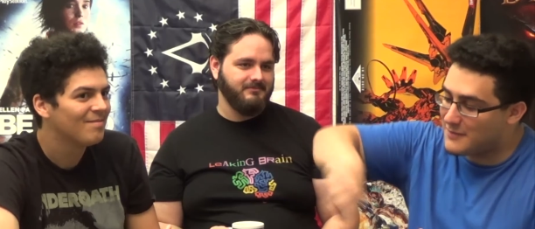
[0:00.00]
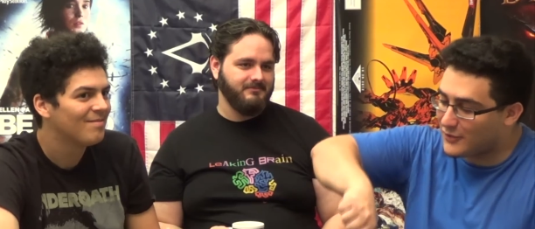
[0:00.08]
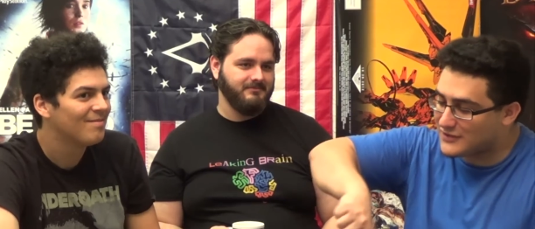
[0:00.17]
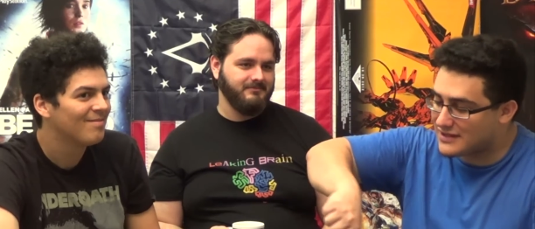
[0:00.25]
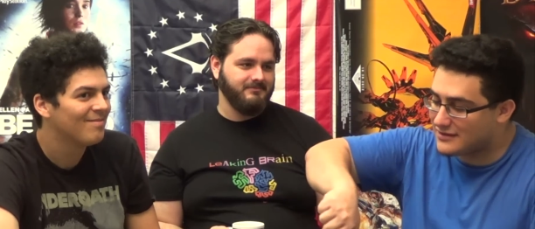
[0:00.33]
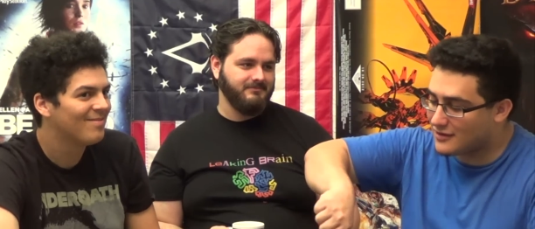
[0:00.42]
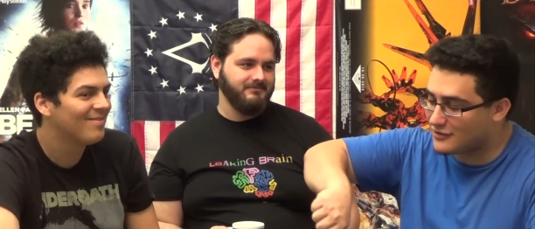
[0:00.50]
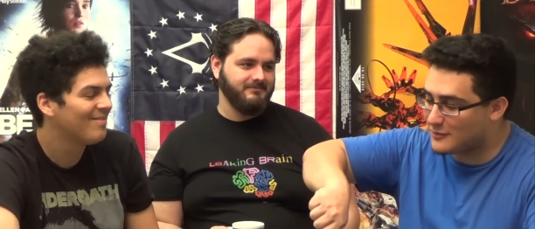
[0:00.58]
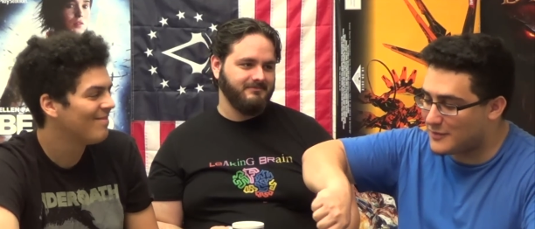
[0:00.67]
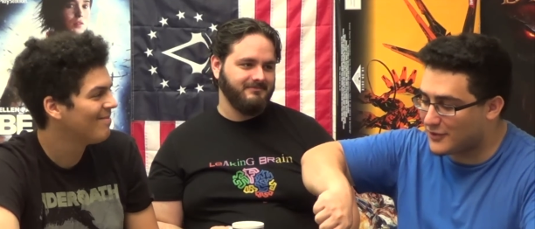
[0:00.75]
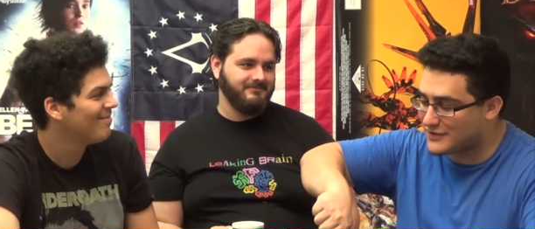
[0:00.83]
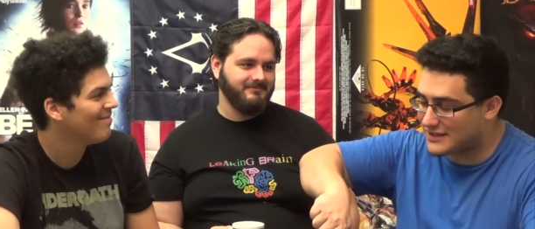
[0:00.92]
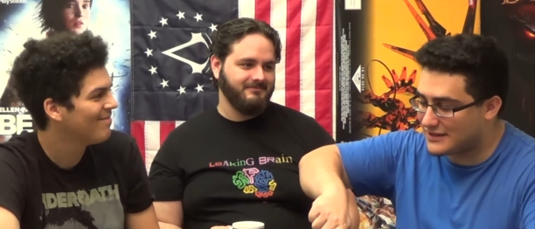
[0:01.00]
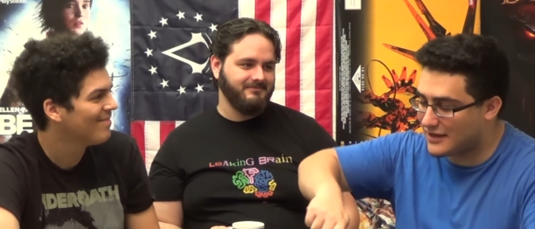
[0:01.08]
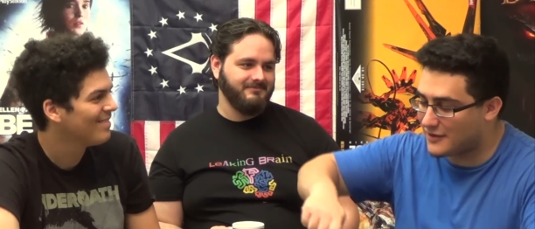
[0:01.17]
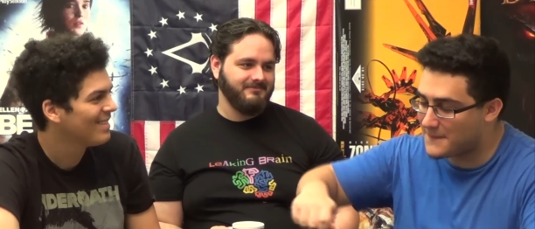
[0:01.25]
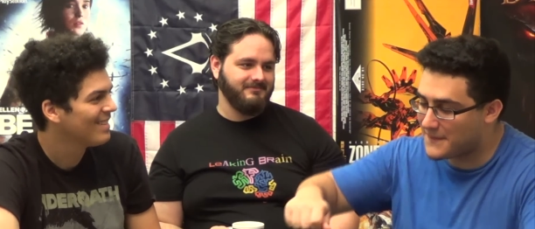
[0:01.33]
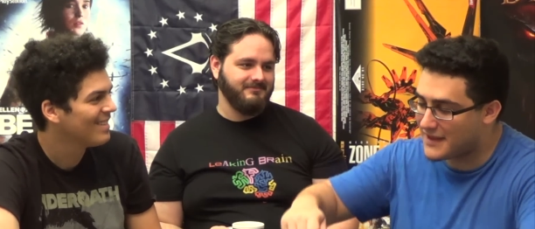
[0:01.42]
Speaker 1: the milk's in there, the milk's in
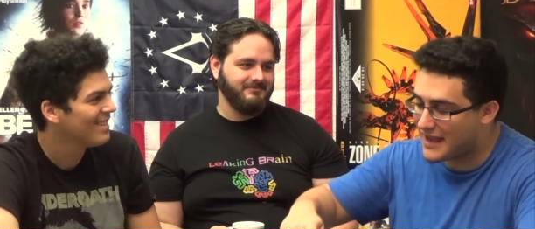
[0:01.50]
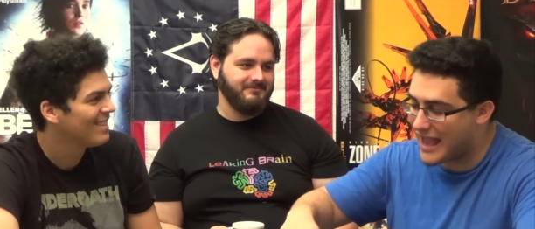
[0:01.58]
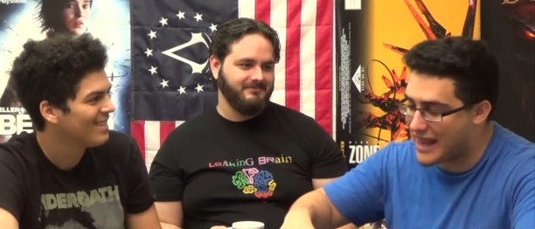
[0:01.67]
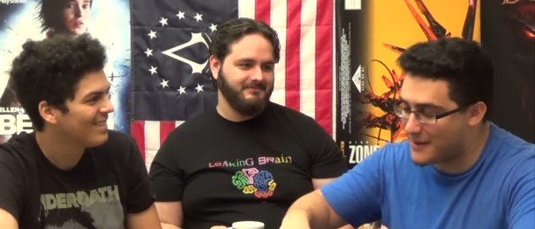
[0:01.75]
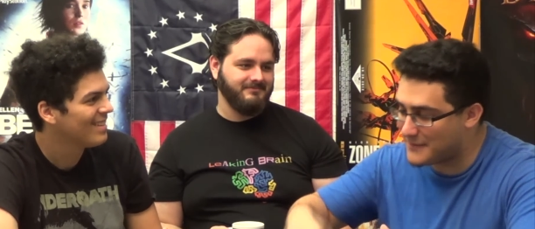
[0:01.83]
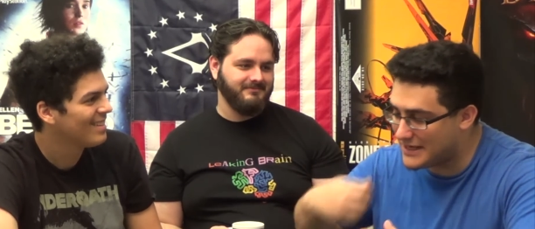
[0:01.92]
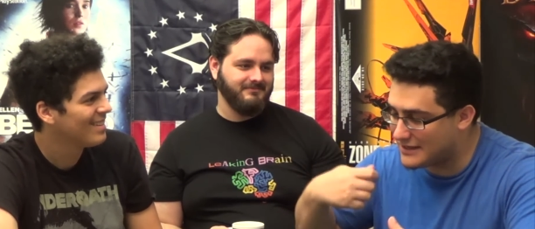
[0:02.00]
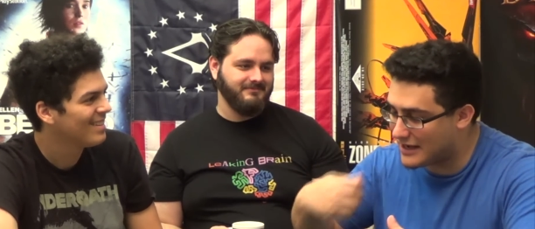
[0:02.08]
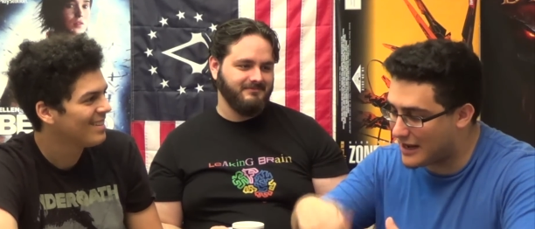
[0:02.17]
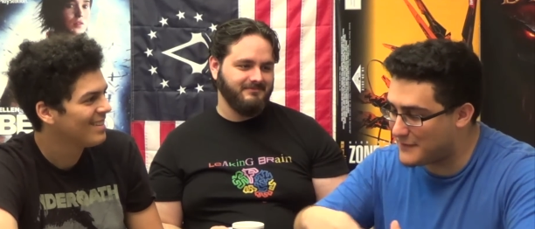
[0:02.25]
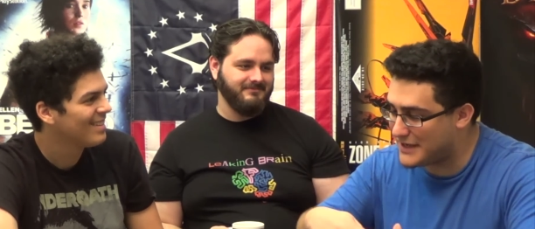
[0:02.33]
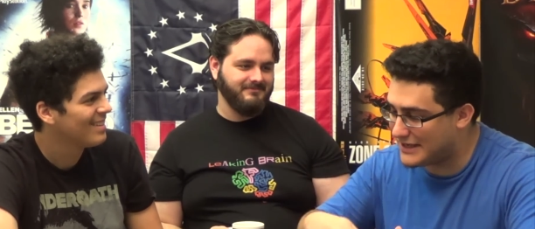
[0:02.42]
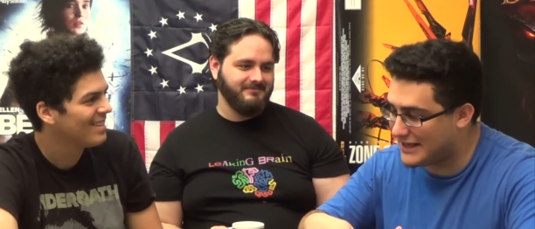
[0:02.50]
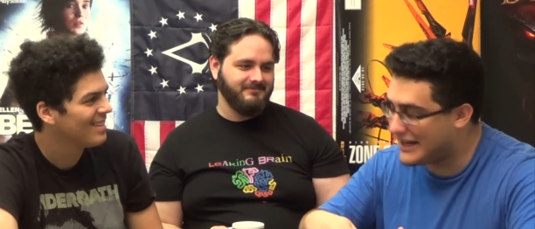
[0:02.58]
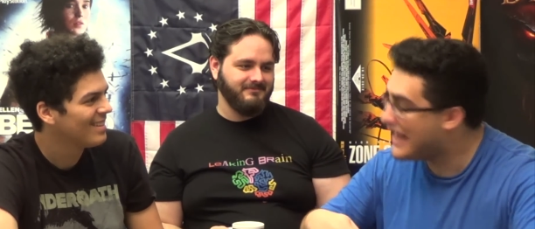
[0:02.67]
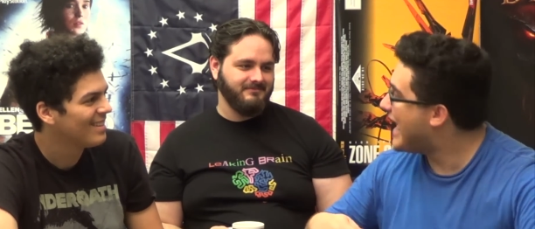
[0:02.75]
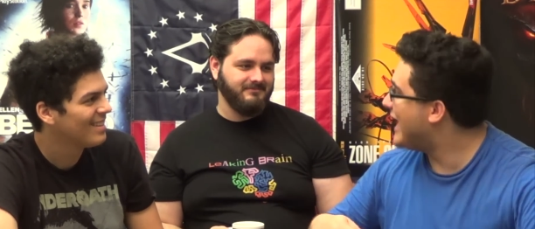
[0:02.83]
there. And I'm eating it. I'm eating it.